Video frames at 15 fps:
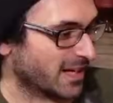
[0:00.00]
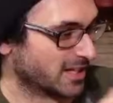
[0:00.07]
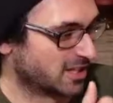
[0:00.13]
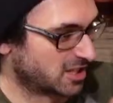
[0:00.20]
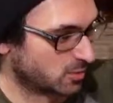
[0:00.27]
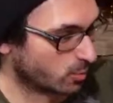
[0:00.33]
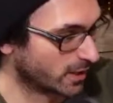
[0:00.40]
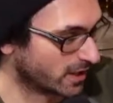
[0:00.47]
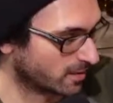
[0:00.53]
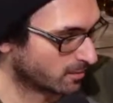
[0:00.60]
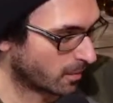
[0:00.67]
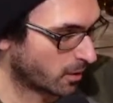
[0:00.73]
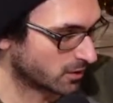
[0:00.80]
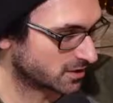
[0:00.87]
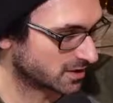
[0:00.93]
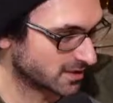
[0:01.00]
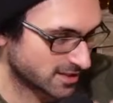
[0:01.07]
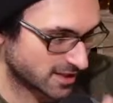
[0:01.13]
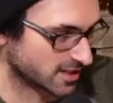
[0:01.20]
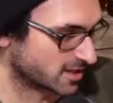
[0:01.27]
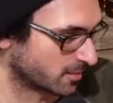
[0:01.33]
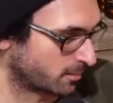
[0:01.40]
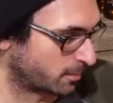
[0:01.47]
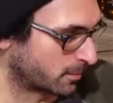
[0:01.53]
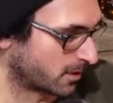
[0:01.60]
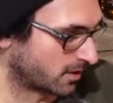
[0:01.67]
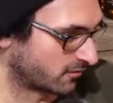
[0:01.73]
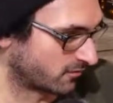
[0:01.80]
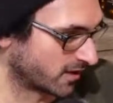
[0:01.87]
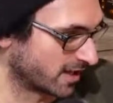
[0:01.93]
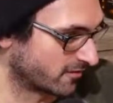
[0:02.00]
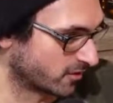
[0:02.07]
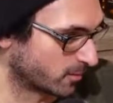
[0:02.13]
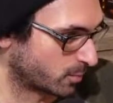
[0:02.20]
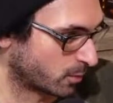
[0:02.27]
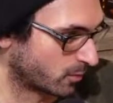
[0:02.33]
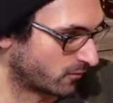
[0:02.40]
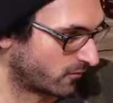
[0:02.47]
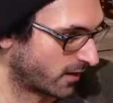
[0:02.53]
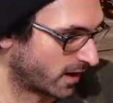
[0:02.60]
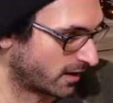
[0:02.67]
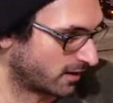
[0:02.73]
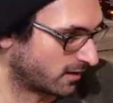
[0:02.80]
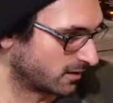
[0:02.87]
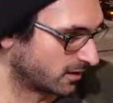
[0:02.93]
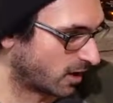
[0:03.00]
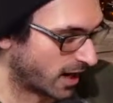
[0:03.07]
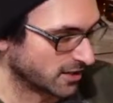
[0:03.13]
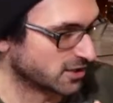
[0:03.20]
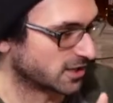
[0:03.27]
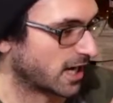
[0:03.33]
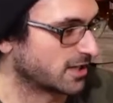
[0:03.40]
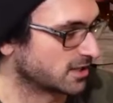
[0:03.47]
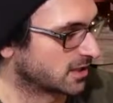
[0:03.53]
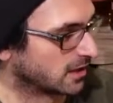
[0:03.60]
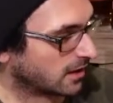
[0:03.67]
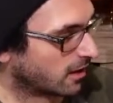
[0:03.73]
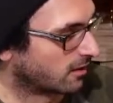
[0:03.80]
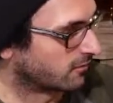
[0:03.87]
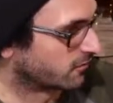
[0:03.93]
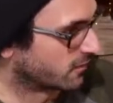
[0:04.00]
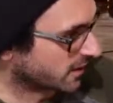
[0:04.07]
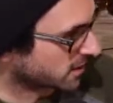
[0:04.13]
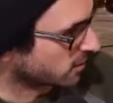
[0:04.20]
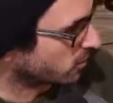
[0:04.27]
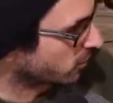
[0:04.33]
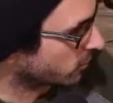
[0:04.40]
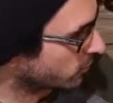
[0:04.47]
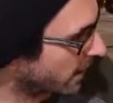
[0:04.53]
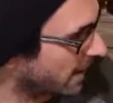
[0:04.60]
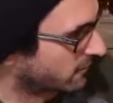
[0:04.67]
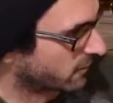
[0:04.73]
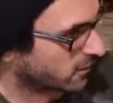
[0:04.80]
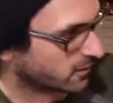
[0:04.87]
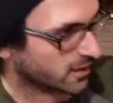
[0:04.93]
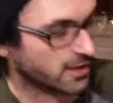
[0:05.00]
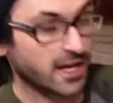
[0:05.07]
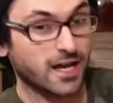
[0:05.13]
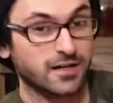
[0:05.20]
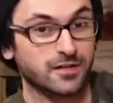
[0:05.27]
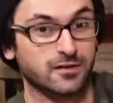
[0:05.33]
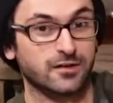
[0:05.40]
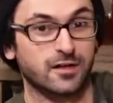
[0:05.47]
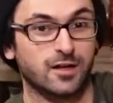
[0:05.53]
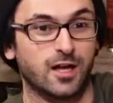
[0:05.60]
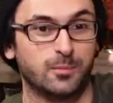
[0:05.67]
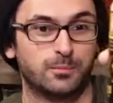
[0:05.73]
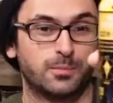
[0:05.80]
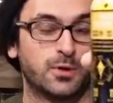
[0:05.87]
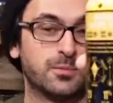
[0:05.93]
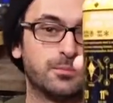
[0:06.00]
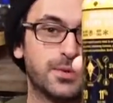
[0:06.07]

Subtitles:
It's sweet and malty, says the flavor profile. I just love this whole graphic on the can here, and I'll put it